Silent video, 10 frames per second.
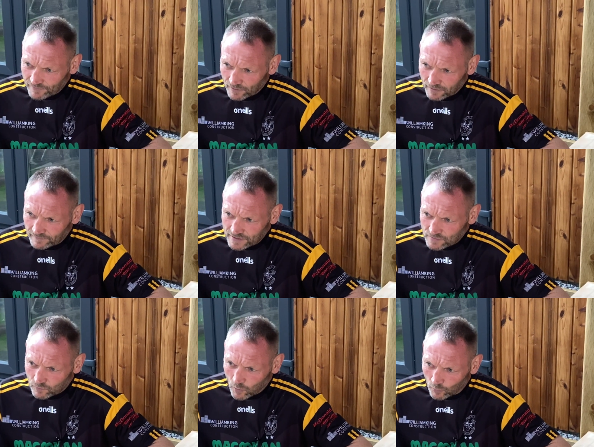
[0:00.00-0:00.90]
for all of
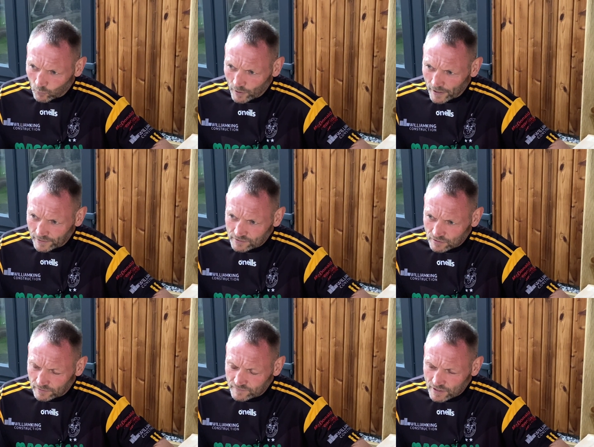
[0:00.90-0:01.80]
us. One word
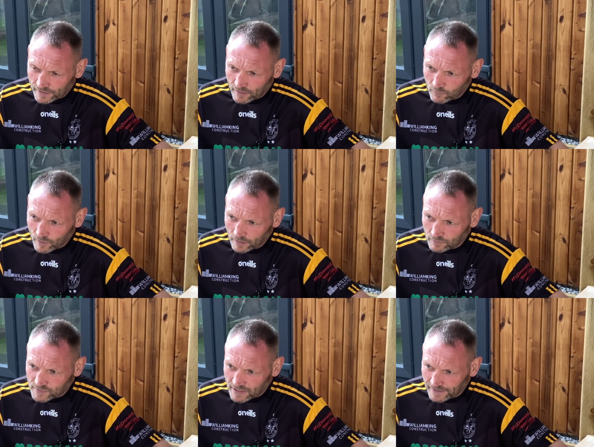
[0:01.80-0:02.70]
sort of turned our world
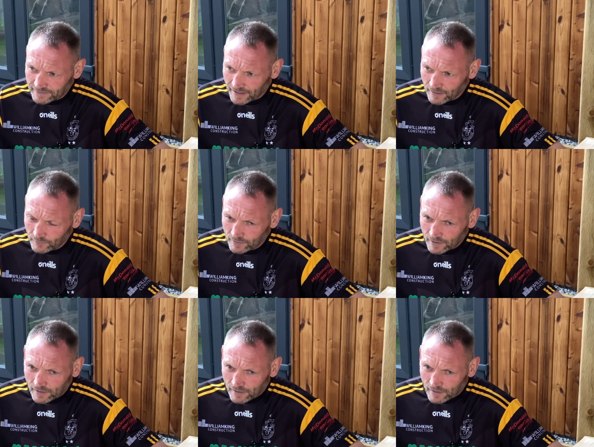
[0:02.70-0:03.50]
upside down.